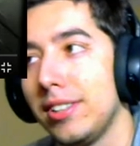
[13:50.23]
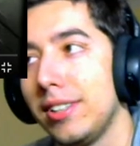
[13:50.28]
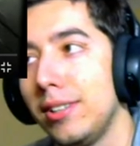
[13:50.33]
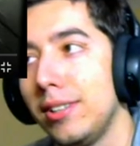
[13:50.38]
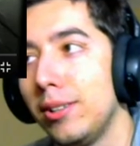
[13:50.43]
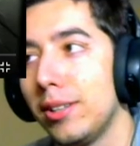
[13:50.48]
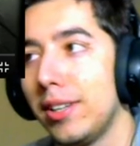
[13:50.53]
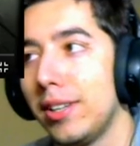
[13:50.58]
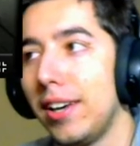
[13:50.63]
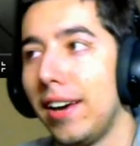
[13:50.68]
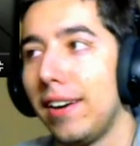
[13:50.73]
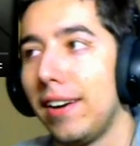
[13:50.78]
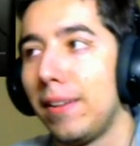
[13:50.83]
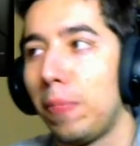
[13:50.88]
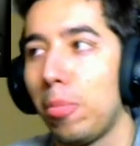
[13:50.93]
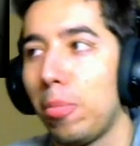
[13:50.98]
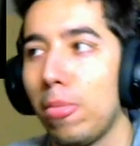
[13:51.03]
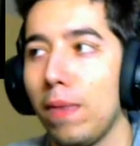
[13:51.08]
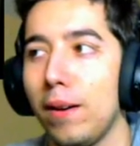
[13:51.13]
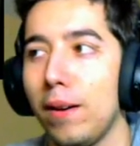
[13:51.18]
Okay.
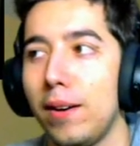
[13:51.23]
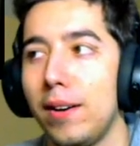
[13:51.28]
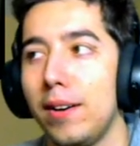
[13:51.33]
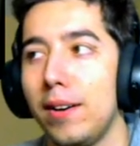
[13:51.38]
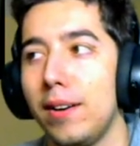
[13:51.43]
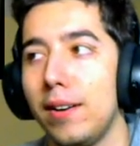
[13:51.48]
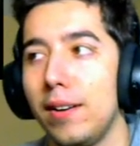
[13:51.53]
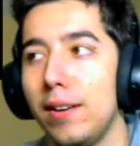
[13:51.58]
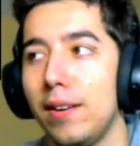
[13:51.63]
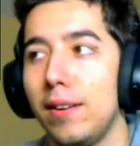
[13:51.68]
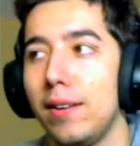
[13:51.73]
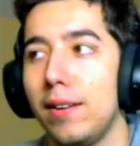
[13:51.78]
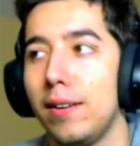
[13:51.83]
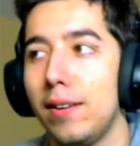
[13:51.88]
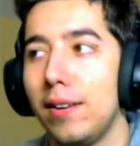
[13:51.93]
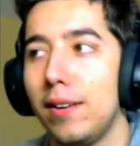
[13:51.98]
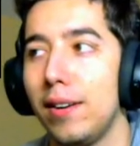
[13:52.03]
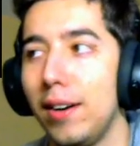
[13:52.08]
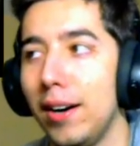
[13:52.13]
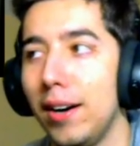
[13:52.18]

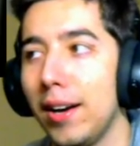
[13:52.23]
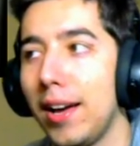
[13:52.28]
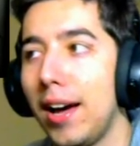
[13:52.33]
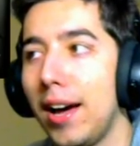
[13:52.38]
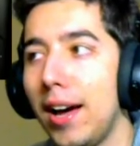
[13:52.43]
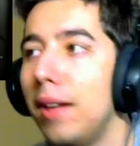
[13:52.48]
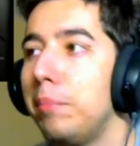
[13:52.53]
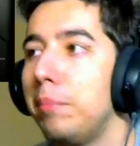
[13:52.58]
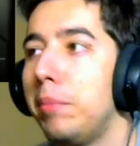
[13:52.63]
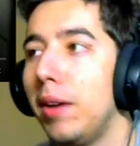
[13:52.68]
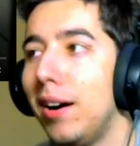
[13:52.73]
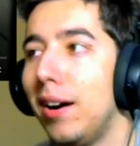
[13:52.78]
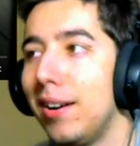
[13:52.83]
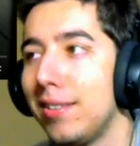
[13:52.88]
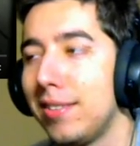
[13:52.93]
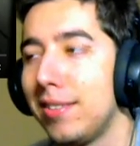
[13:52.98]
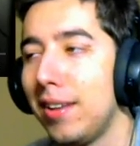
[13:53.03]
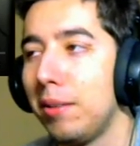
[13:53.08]
I gotta be honest,